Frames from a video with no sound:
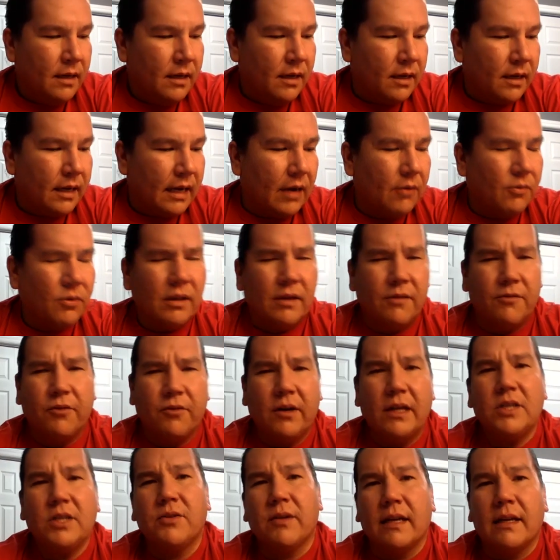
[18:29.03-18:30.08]
and i got really
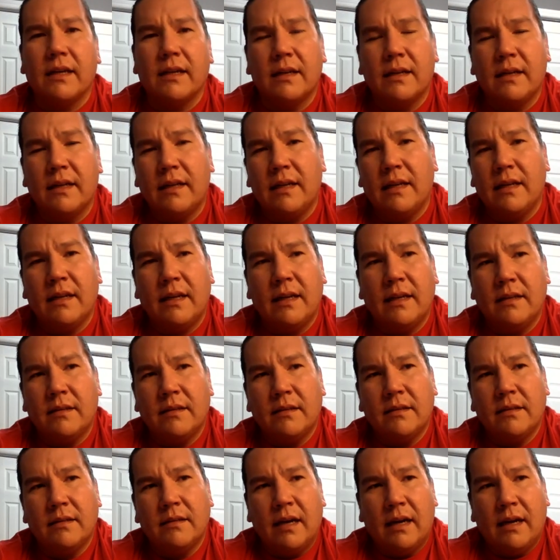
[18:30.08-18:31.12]
frustrated and, and,
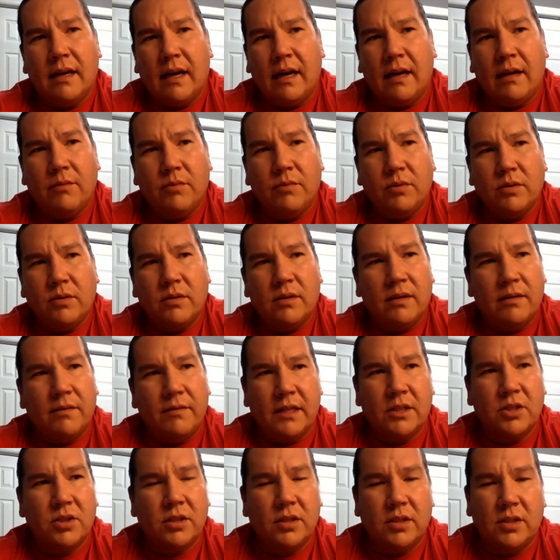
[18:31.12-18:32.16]
and i would
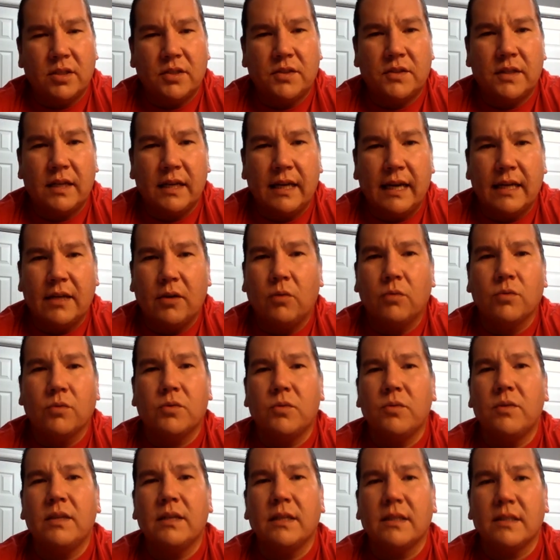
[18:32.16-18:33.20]
eventually just say i don't
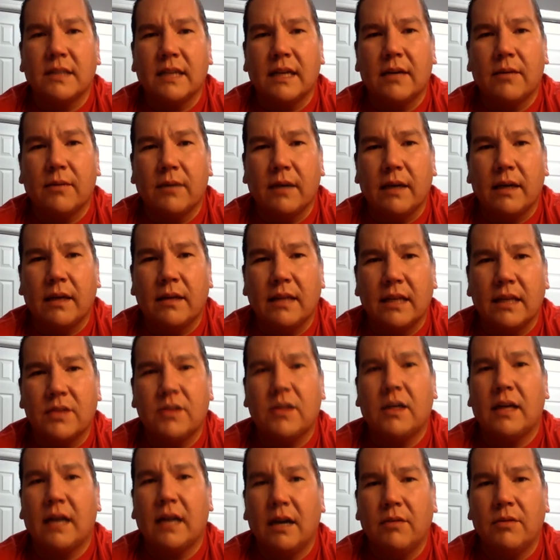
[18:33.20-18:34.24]
do things that way that's
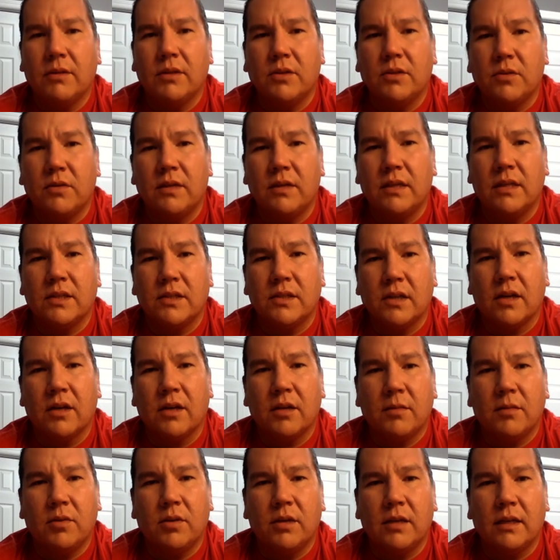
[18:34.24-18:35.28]
not how we do things in our
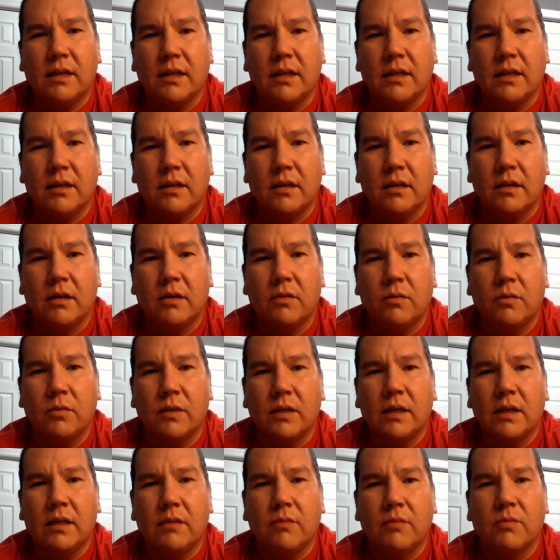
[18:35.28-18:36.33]
community you know
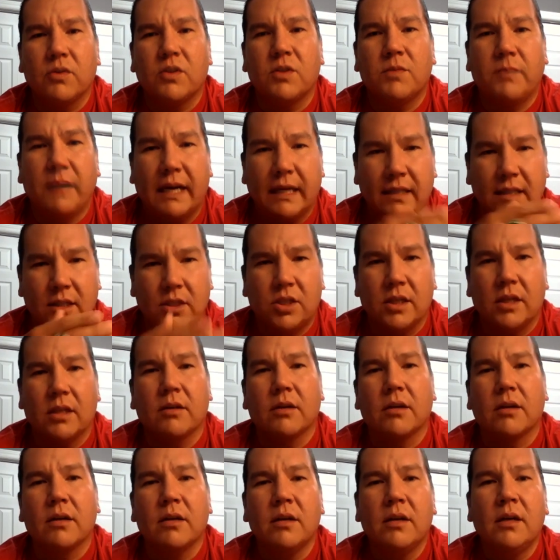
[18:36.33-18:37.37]
we respect each
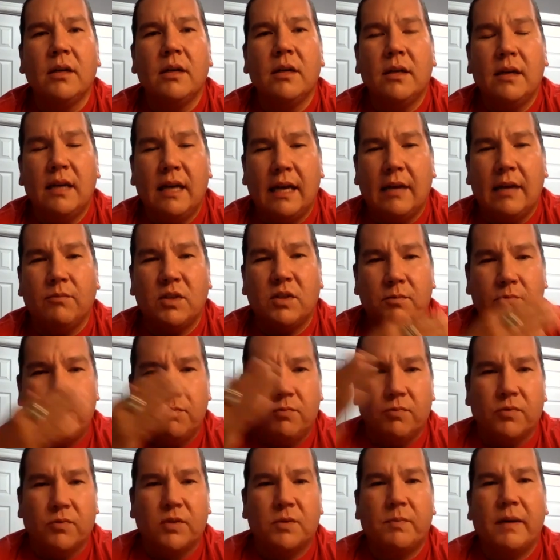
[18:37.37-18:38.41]
other and we
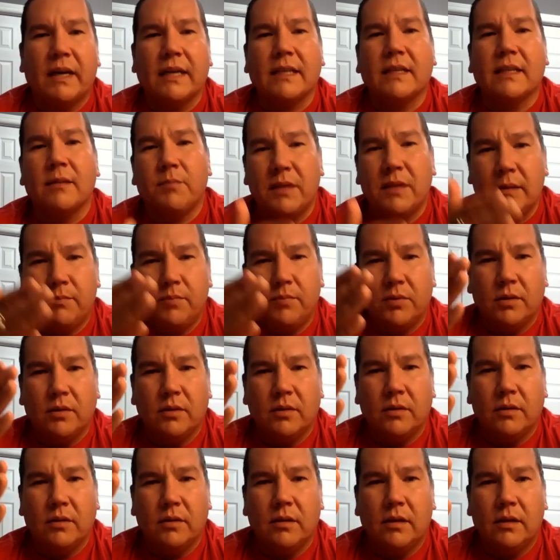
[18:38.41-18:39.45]
respect the
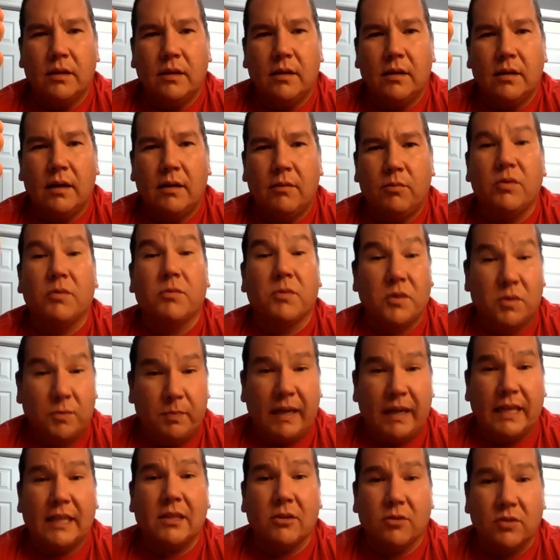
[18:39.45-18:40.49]
people uh, we
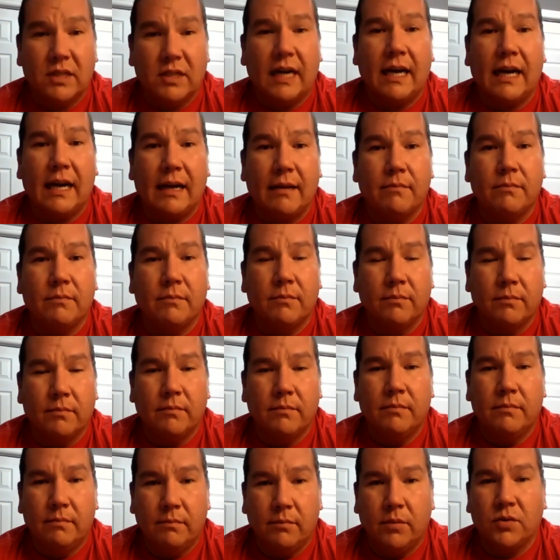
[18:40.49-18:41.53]
respect their time
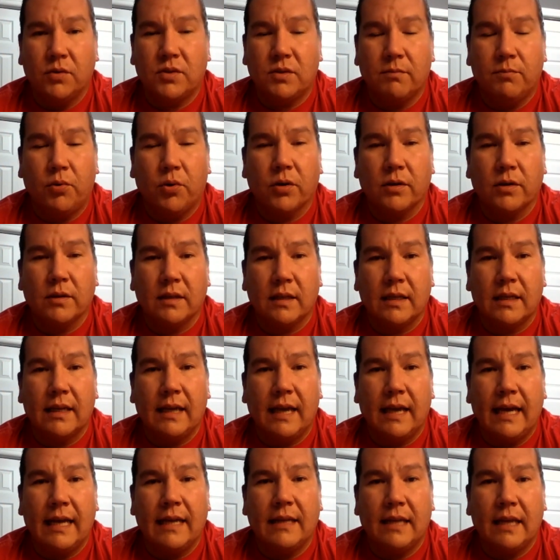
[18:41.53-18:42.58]
most importantly
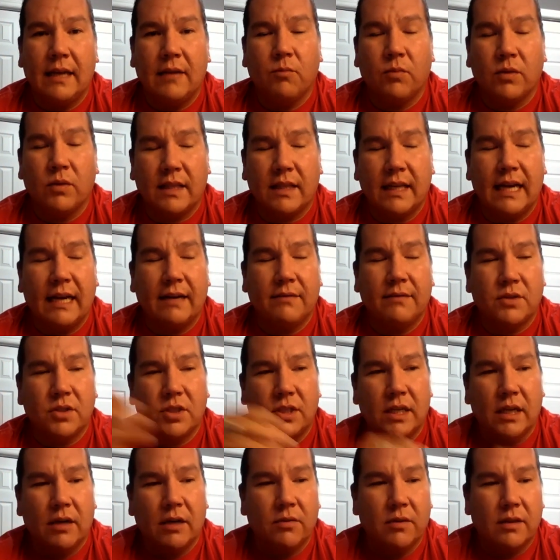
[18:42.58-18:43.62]
and and what they have to
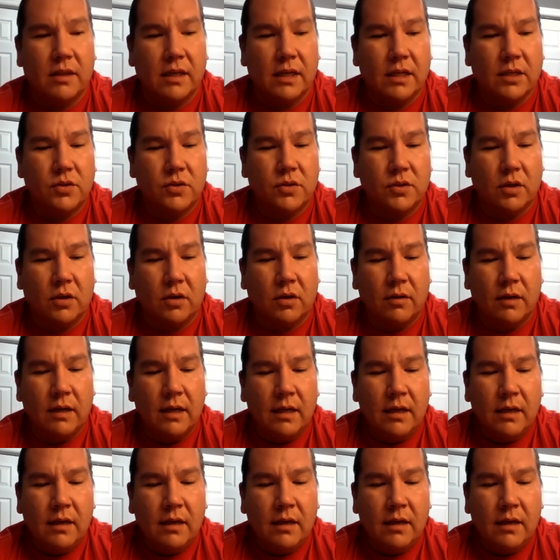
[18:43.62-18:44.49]
share with us so